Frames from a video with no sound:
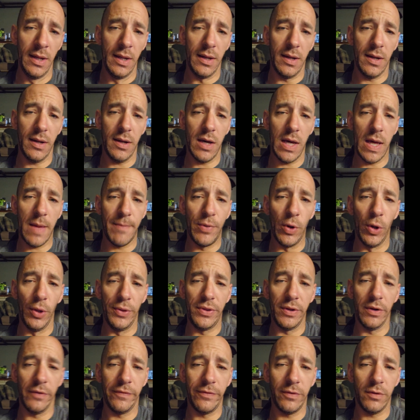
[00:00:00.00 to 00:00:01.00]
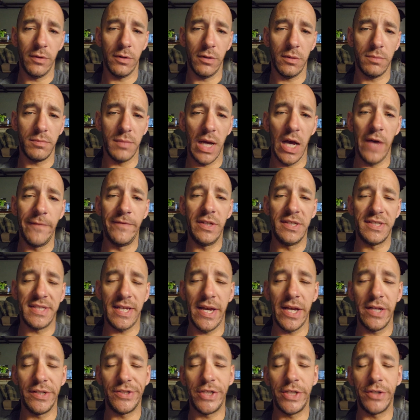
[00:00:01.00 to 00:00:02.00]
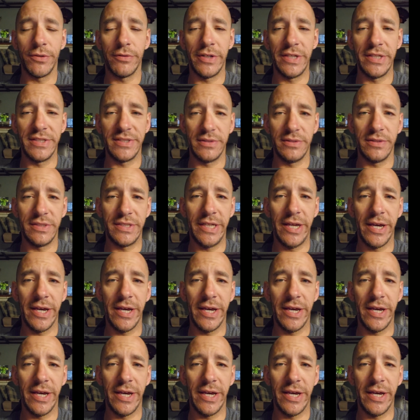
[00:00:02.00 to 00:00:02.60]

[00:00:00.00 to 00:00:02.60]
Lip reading: Both are for obvious hygiene reasons.